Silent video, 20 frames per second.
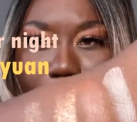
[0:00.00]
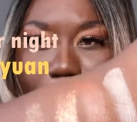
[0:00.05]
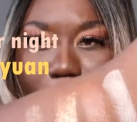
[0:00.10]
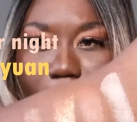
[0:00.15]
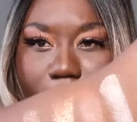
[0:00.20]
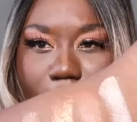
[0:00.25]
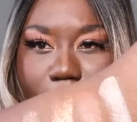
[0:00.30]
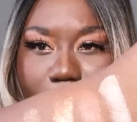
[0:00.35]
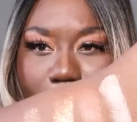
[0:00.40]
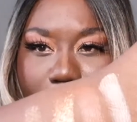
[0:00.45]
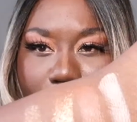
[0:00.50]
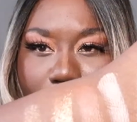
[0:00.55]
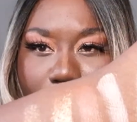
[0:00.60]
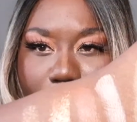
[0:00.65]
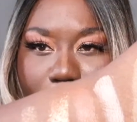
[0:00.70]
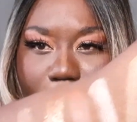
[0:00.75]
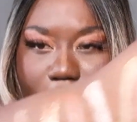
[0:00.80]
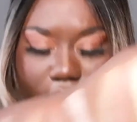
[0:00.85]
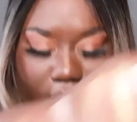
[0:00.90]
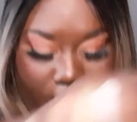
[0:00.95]
Oh my
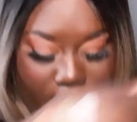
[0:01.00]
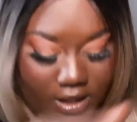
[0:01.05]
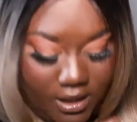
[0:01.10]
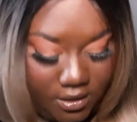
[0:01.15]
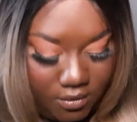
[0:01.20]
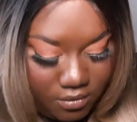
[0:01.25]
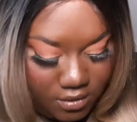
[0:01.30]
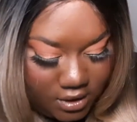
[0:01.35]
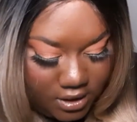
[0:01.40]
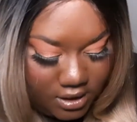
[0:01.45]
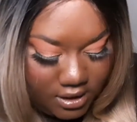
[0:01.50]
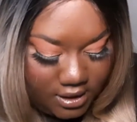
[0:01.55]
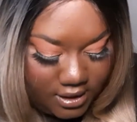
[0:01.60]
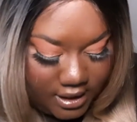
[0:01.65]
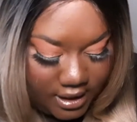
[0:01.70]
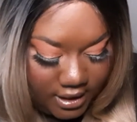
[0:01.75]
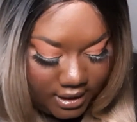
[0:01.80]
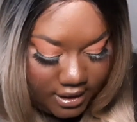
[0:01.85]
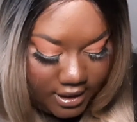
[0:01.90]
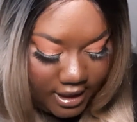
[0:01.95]
gosh, that one,
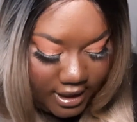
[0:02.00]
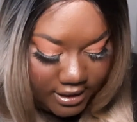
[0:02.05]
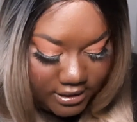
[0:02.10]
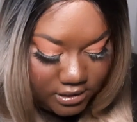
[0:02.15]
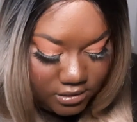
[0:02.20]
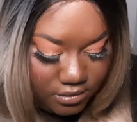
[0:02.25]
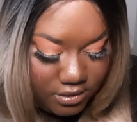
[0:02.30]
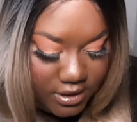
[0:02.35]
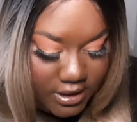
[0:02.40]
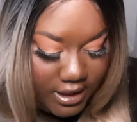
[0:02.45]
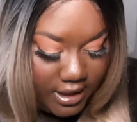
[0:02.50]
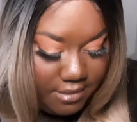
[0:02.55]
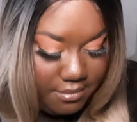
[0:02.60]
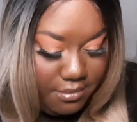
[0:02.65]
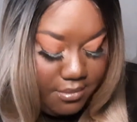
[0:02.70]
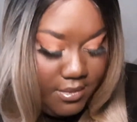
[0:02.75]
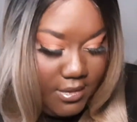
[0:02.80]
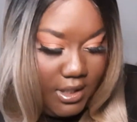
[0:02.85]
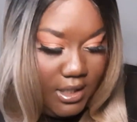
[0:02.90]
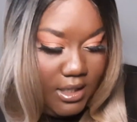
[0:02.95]
that last one, that
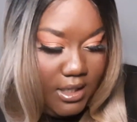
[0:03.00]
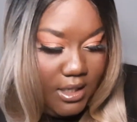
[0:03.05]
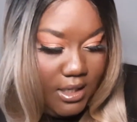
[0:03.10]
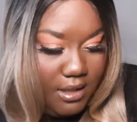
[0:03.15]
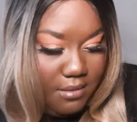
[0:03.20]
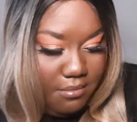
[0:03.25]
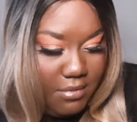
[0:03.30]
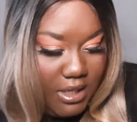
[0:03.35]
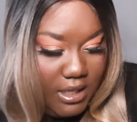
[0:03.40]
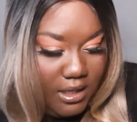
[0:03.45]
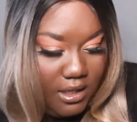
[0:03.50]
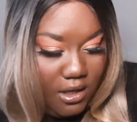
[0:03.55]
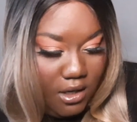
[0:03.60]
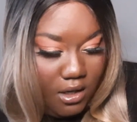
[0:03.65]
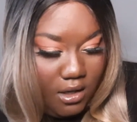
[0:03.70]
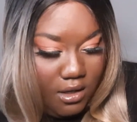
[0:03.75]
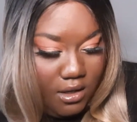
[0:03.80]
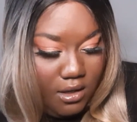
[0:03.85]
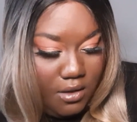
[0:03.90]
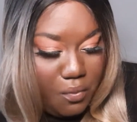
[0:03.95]
Yin Ming
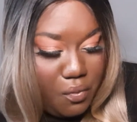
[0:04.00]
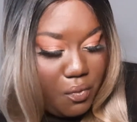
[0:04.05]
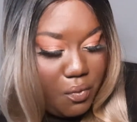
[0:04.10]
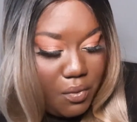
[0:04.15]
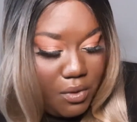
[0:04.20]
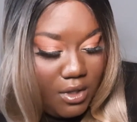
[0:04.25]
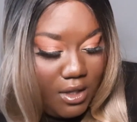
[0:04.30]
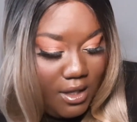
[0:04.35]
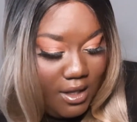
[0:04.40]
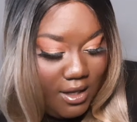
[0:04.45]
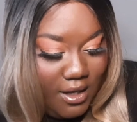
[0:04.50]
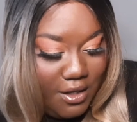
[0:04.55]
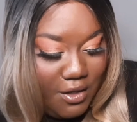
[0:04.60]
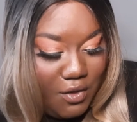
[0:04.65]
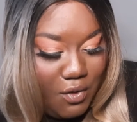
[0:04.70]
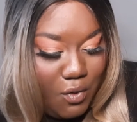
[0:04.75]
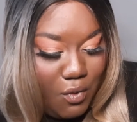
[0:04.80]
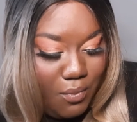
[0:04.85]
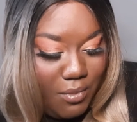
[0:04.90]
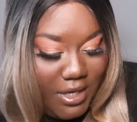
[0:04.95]
Yang,
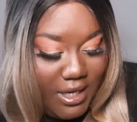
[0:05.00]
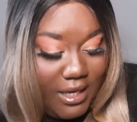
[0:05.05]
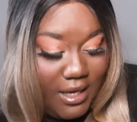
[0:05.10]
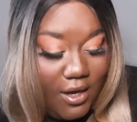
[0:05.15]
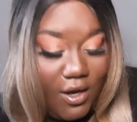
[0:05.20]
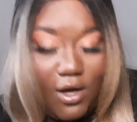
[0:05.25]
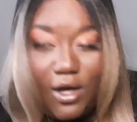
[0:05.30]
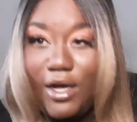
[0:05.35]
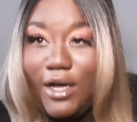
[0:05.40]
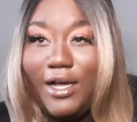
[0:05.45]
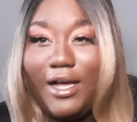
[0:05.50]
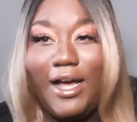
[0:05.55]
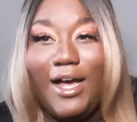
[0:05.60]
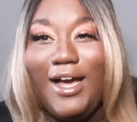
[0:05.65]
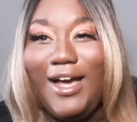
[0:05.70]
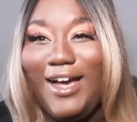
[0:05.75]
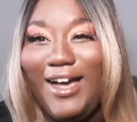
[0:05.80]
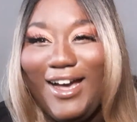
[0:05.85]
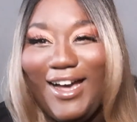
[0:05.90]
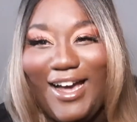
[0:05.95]
Yu Ming Yang.
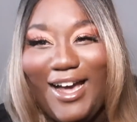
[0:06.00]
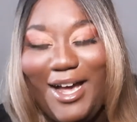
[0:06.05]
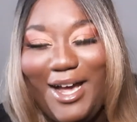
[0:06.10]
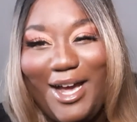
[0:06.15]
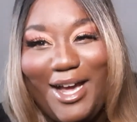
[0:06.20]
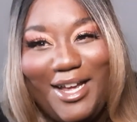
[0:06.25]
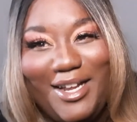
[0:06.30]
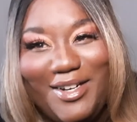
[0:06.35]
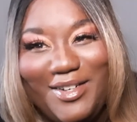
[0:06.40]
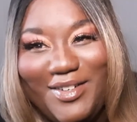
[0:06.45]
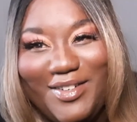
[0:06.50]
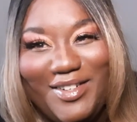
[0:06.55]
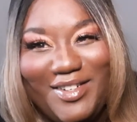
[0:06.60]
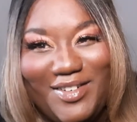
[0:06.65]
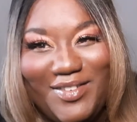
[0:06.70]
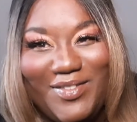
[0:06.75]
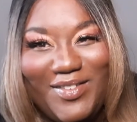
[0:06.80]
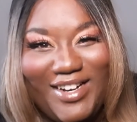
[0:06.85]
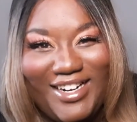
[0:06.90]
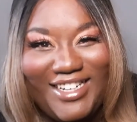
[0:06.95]
I don't
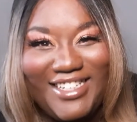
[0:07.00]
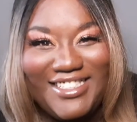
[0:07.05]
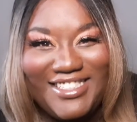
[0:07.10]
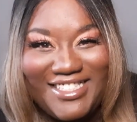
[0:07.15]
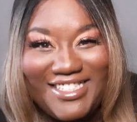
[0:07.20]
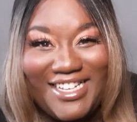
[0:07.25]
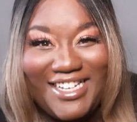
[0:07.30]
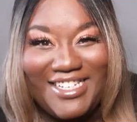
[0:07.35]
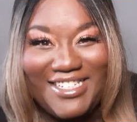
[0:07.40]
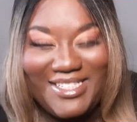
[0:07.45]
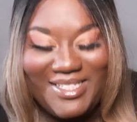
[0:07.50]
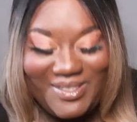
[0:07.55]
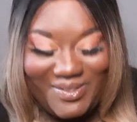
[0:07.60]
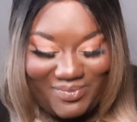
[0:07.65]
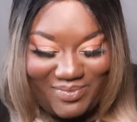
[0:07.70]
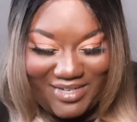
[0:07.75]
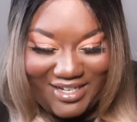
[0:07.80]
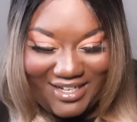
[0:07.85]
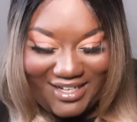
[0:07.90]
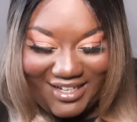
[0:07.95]
know what it says,
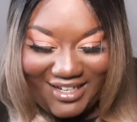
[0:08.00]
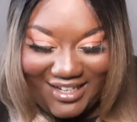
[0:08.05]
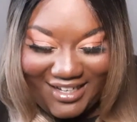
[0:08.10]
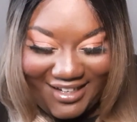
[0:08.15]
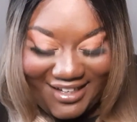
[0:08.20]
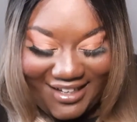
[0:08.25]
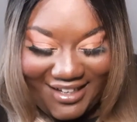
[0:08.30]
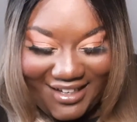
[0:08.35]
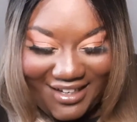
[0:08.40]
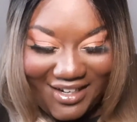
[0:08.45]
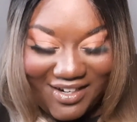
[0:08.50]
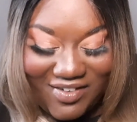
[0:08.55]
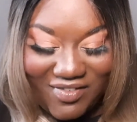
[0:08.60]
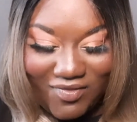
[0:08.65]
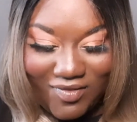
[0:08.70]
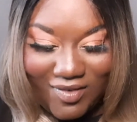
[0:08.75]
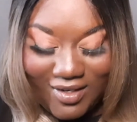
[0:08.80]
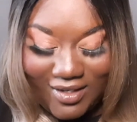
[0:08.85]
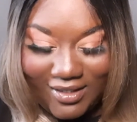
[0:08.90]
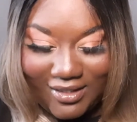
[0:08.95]
but
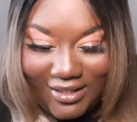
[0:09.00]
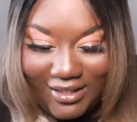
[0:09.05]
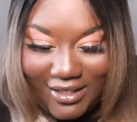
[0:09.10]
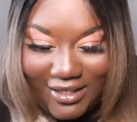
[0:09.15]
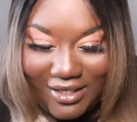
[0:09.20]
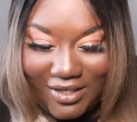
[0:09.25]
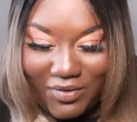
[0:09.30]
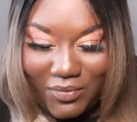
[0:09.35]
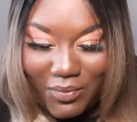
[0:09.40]
really